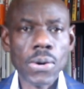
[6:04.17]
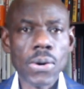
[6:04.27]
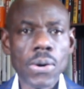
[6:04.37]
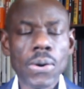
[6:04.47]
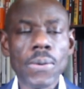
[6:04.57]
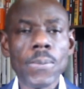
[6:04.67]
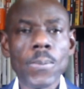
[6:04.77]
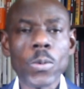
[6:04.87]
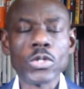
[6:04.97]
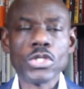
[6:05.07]
or
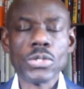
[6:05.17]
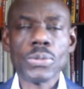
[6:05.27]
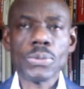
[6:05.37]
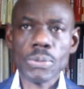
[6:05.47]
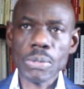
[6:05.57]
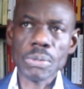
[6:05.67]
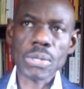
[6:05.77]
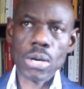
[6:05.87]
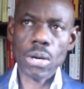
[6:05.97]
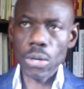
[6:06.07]
what you
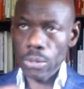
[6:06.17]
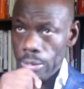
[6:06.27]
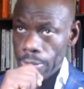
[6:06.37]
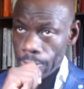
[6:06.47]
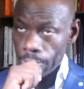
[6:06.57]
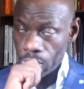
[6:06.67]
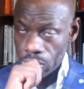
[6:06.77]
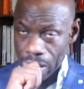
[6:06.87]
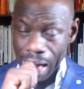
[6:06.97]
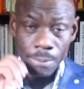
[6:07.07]
will call
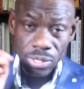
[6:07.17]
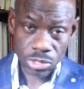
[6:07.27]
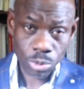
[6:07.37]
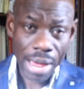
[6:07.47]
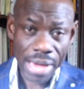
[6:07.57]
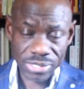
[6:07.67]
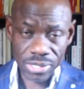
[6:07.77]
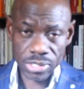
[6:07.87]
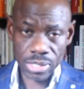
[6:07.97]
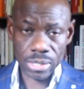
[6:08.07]

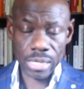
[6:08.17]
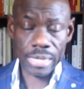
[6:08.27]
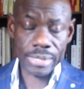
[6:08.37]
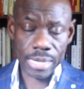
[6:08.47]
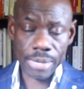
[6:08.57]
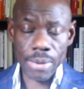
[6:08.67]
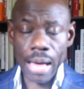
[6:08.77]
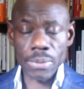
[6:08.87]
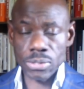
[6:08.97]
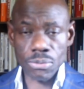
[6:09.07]
amortization. In the
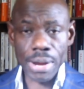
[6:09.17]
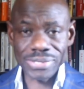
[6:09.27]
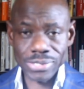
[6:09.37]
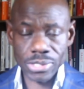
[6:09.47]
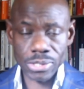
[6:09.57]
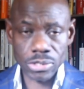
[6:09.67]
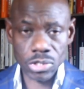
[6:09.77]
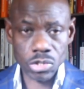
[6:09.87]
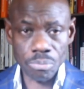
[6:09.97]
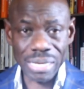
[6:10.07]
amortization
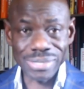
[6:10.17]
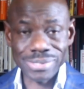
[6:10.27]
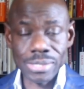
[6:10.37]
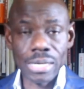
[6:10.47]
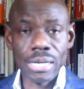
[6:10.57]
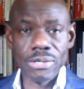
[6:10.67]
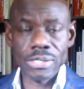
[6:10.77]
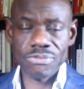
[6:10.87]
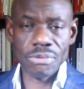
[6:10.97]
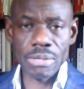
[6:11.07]
just means
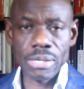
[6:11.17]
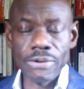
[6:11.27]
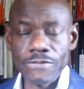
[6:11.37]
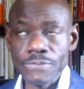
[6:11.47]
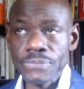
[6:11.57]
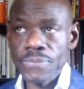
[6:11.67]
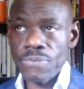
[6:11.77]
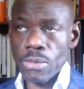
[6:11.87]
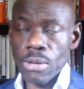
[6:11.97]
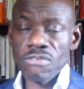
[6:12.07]
it's from
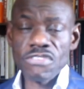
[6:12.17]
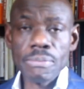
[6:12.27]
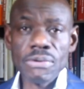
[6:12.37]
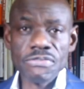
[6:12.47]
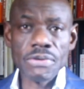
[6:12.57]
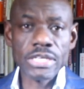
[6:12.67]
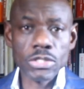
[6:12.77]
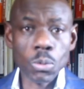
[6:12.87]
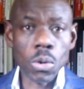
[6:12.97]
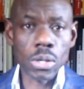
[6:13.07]
a
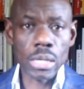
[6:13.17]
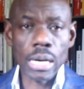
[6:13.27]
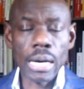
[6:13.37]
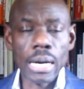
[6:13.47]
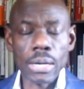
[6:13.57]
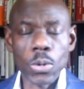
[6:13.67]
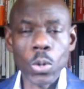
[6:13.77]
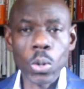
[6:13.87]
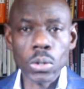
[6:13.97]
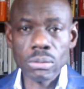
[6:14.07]
French word
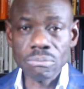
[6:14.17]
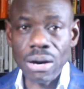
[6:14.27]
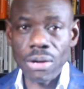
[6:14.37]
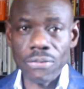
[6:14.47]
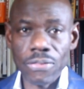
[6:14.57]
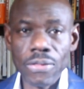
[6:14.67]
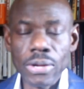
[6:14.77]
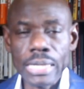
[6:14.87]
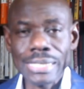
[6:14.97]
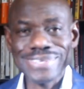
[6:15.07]
called mort.
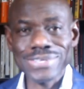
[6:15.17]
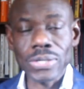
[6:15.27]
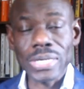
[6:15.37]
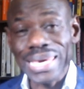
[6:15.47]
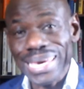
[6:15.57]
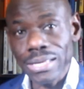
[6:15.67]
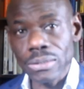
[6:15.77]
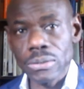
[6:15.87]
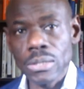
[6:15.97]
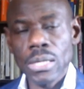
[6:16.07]
It's to
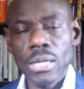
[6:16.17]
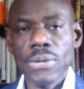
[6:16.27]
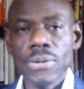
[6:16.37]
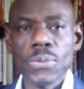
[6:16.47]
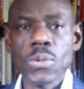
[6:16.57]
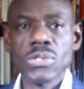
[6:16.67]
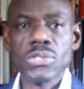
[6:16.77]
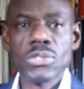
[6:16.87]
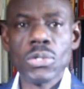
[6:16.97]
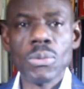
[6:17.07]
kill. In other
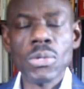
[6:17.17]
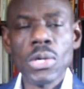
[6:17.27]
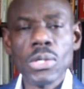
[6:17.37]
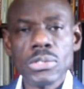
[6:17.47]
words, to